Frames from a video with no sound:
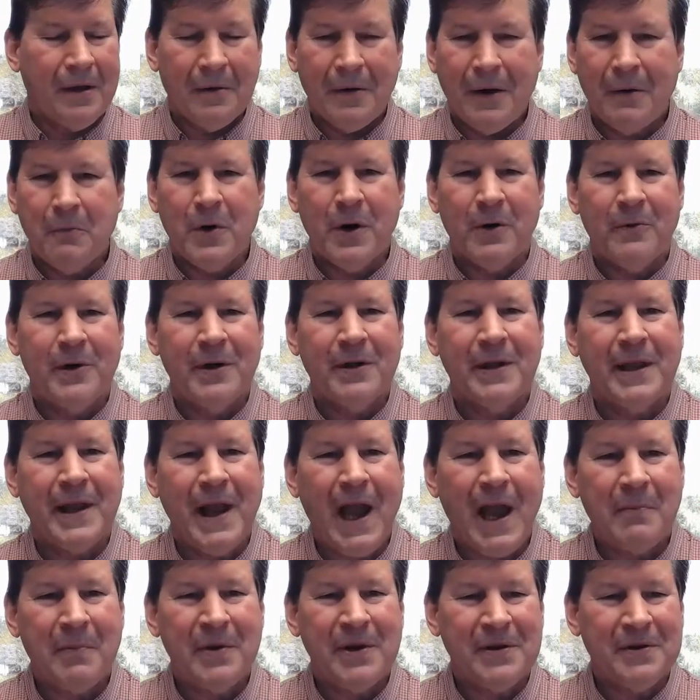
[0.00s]
We're really
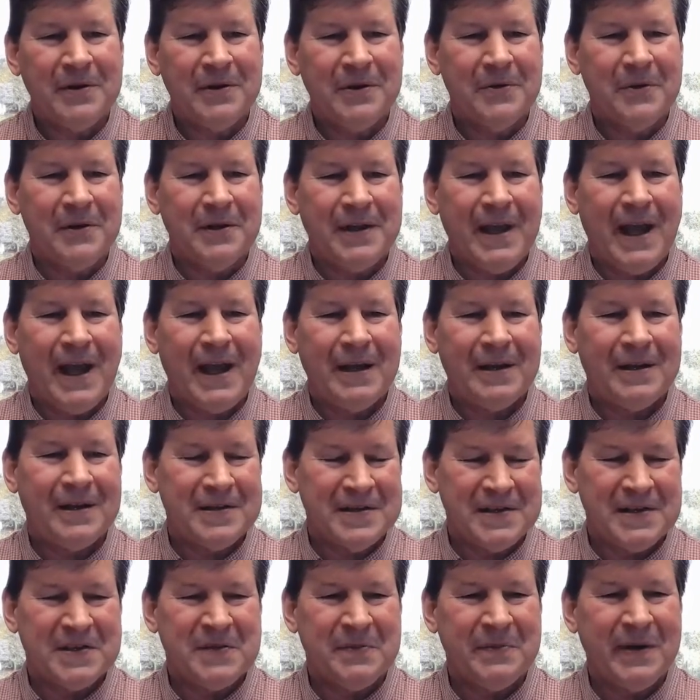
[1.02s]
happy you're doing that
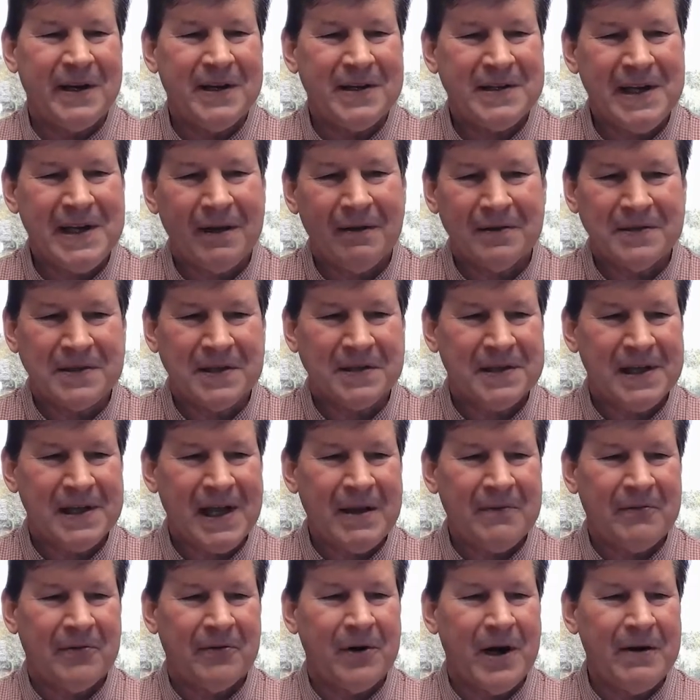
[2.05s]
because it's been a challenging
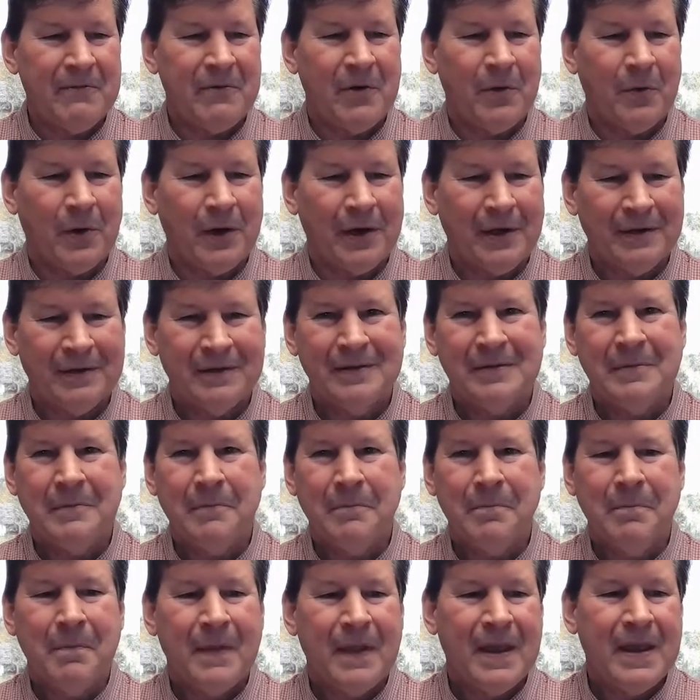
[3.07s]
time for everyone.
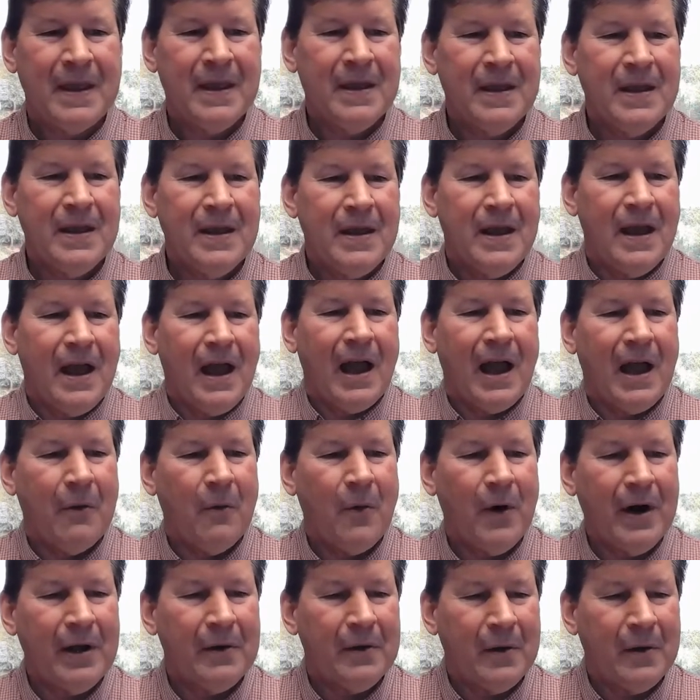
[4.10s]
I want